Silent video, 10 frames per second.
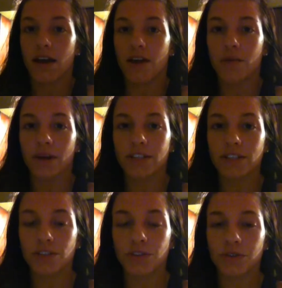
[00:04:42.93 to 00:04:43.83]
I want
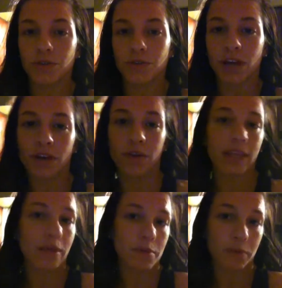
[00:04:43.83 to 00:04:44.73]
to not only
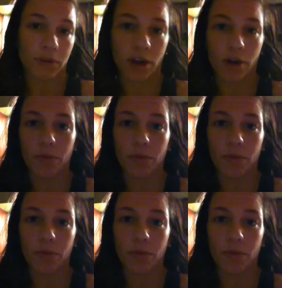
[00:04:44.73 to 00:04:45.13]
let people know,